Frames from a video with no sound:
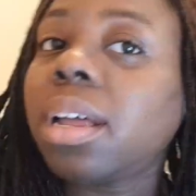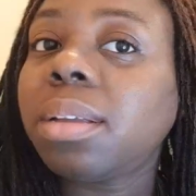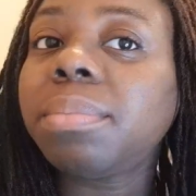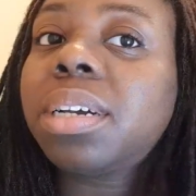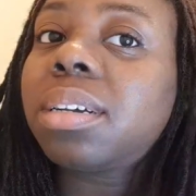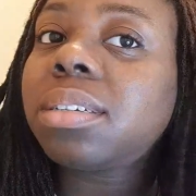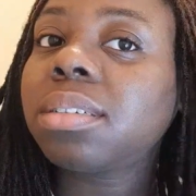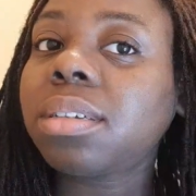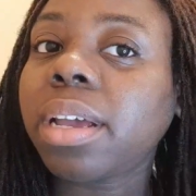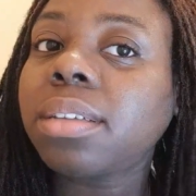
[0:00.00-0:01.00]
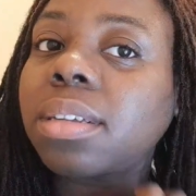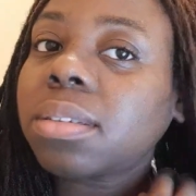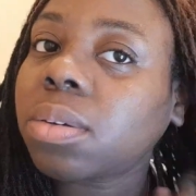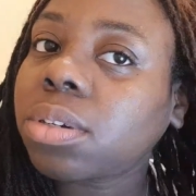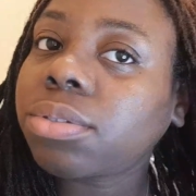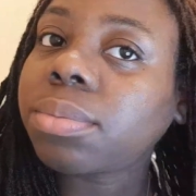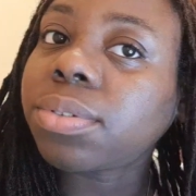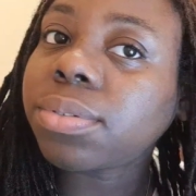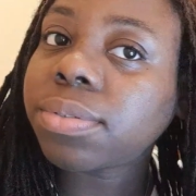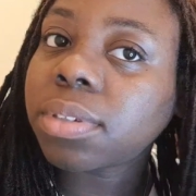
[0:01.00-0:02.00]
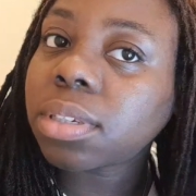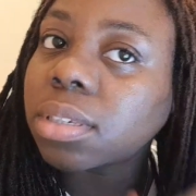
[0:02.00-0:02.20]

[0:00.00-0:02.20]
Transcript: And then because the excess oil remove,